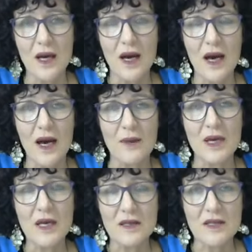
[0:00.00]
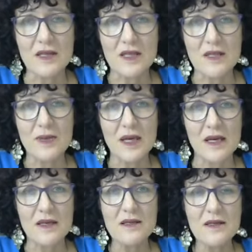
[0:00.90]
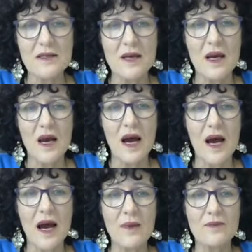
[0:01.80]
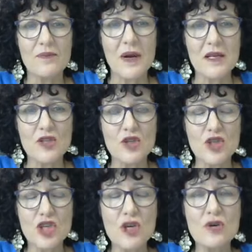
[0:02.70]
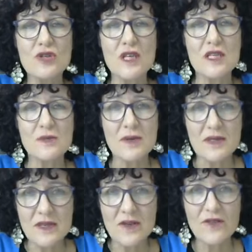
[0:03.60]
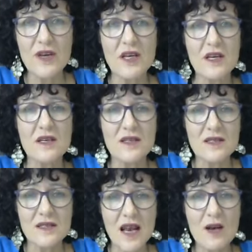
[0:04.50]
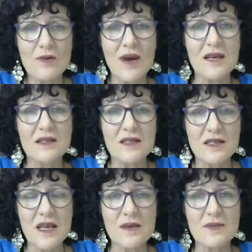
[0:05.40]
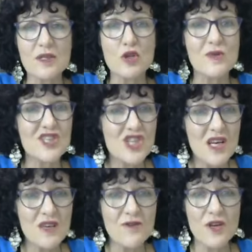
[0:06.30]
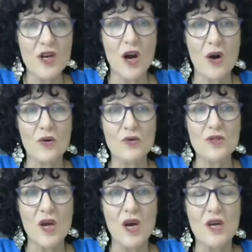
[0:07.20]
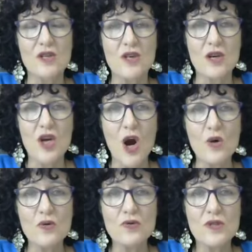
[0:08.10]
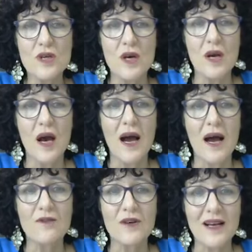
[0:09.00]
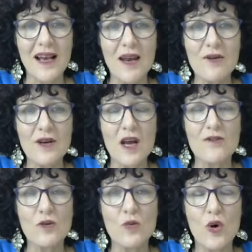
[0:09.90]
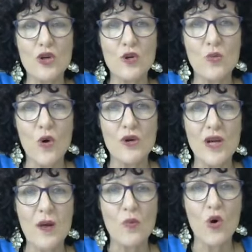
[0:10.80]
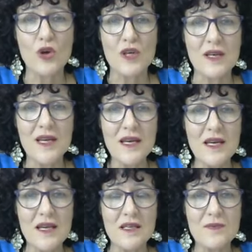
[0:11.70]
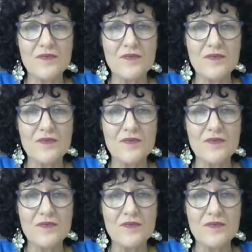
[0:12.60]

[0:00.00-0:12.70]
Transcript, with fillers: um, in the six pillars, um, but it's choosing specific accelerated steps to achieve your goals. So goals uh, for clarity over what you want and what you need.